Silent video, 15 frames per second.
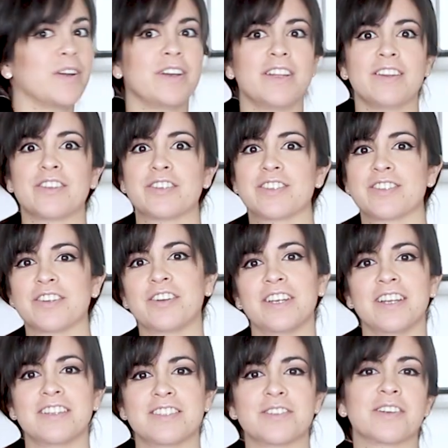ready, they're
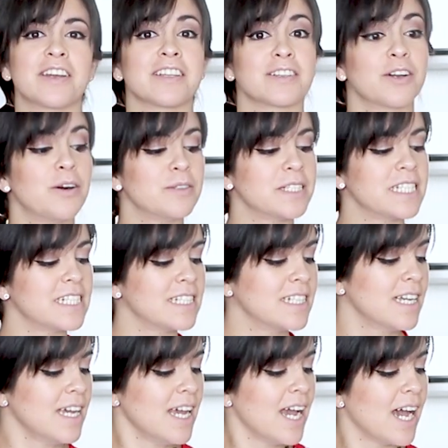starting to get
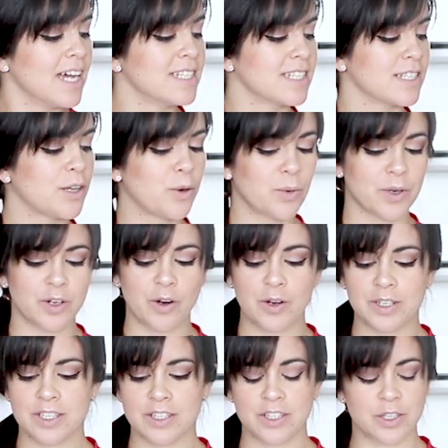golden, and so we're
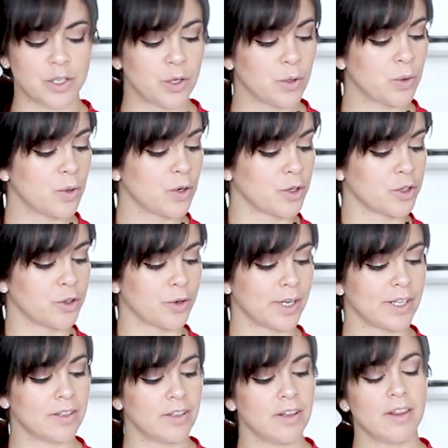going to
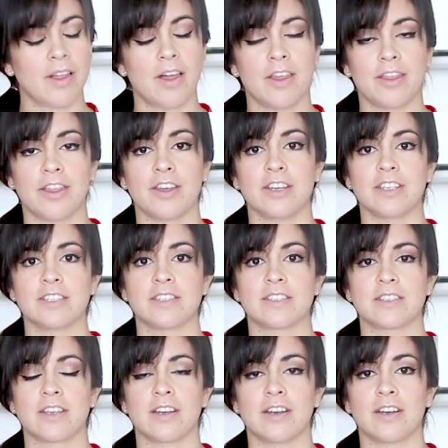grill
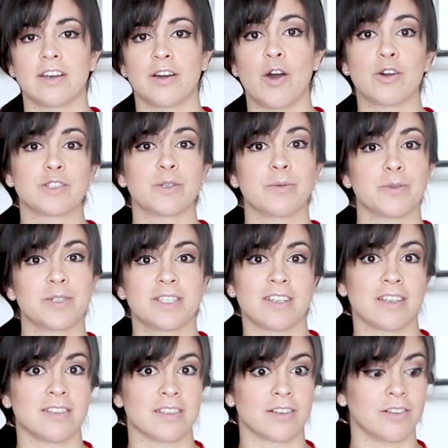this octopus
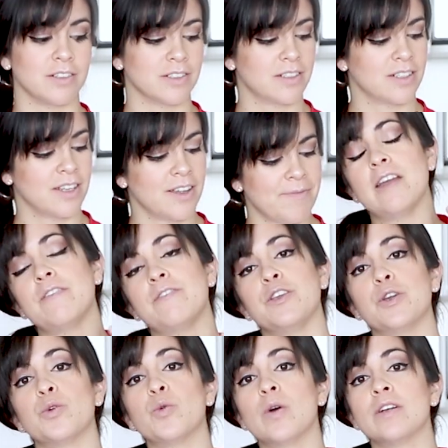tentacles. If
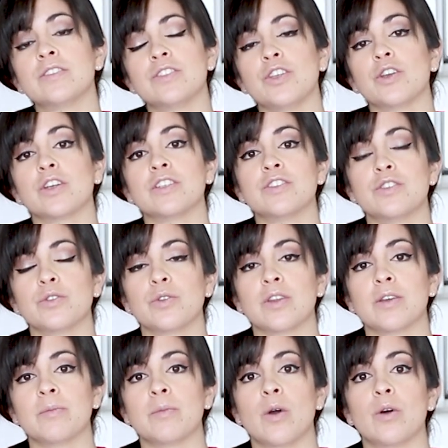you want, you can do
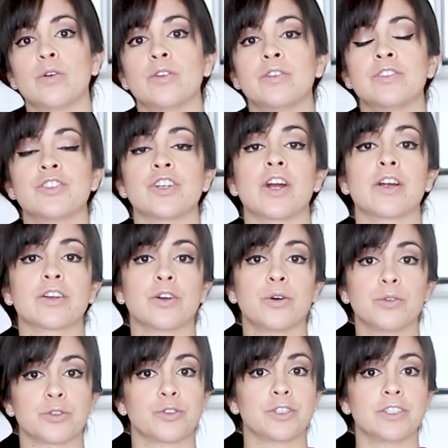them on
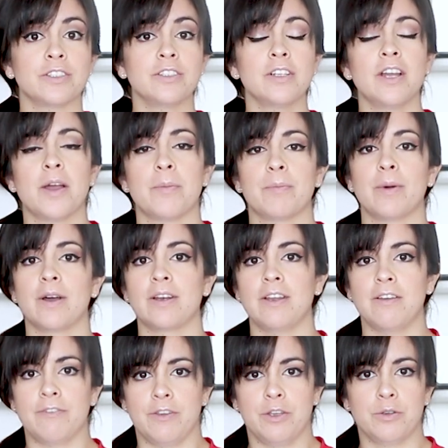charcoal grill, but
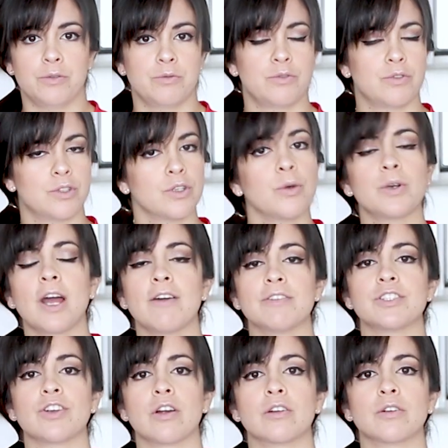if you don't have
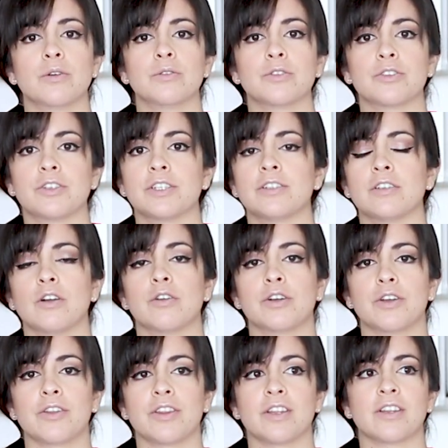a charcoal grill or
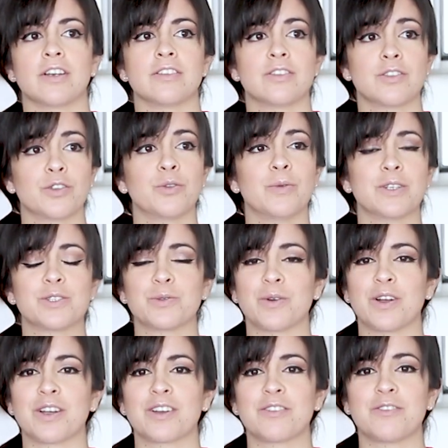you think that it's too much
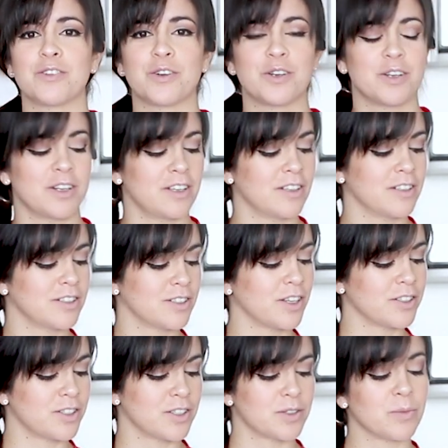work for
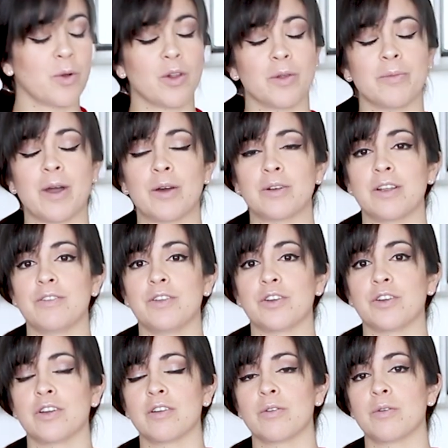such a small amount if
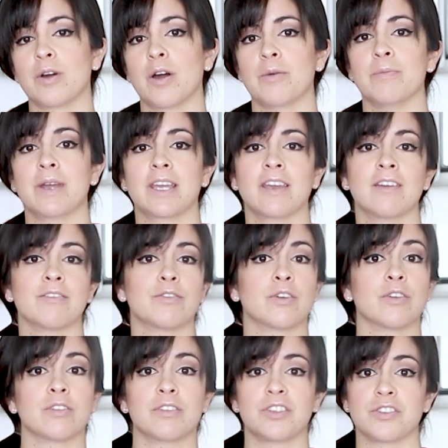you're making
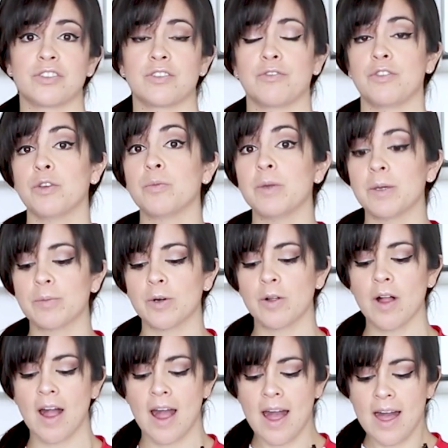for just a few
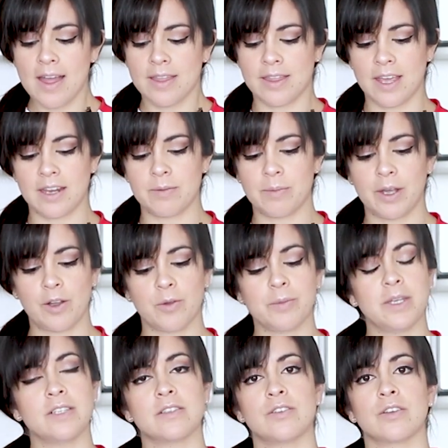people, then by all
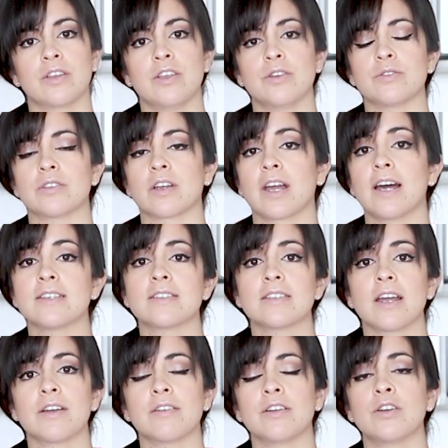means you can use a cast
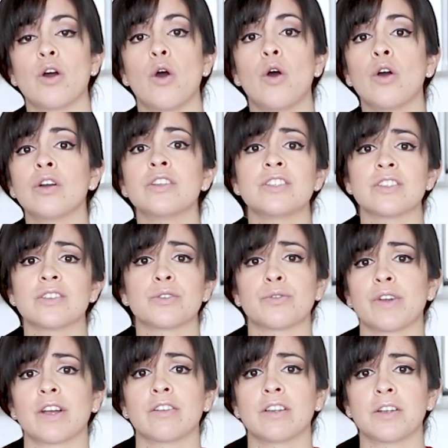iron or just a
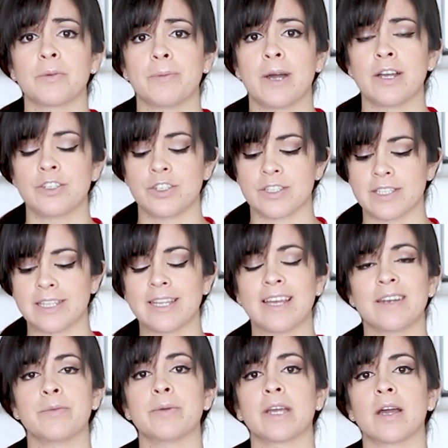regular pan. Just
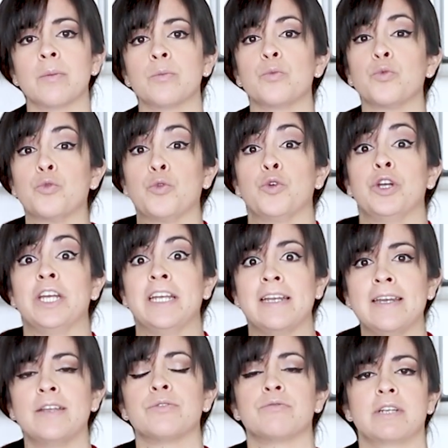let it become
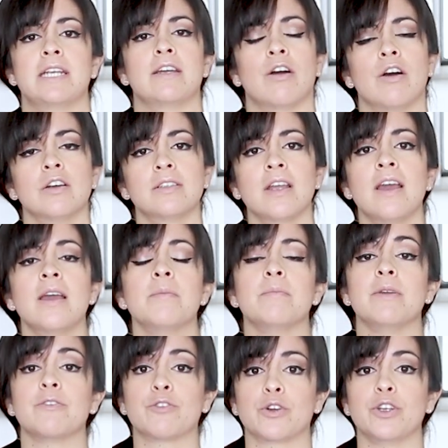really hot
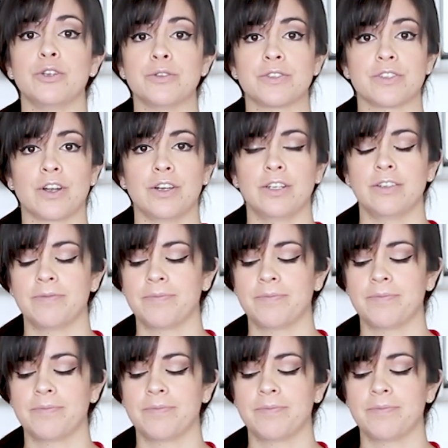before you start.